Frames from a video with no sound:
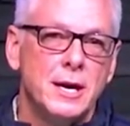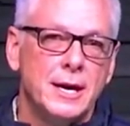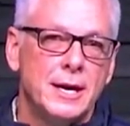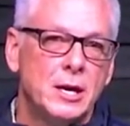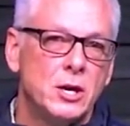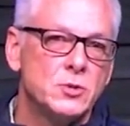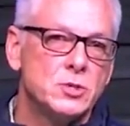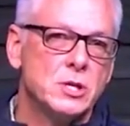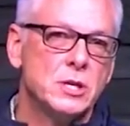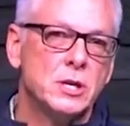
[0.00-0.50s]

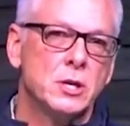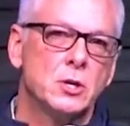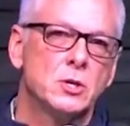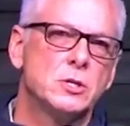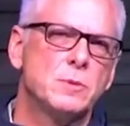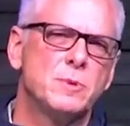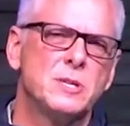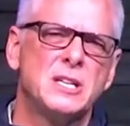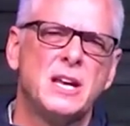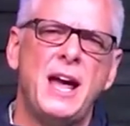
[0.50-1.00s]
And all of a sudden I heard
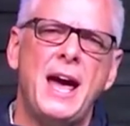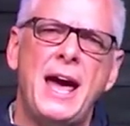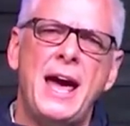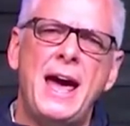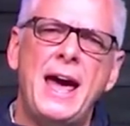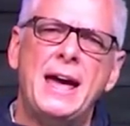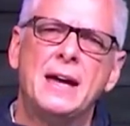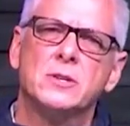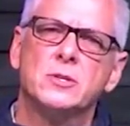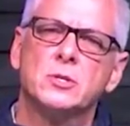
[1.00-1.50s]
somebody say,
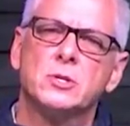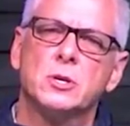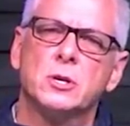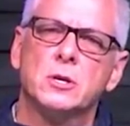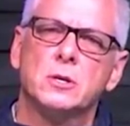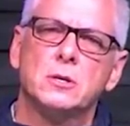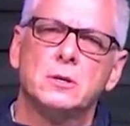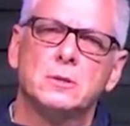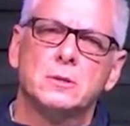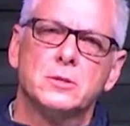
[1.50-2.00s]
hey,
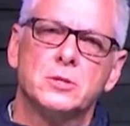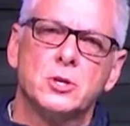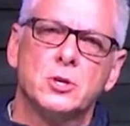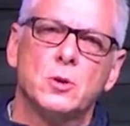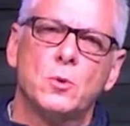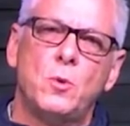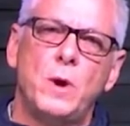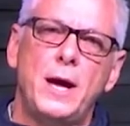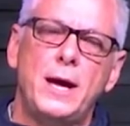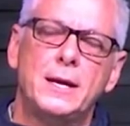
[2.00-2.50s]
sir,
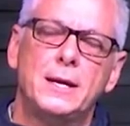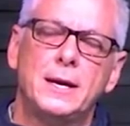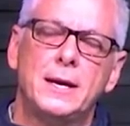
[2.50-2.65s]
wait.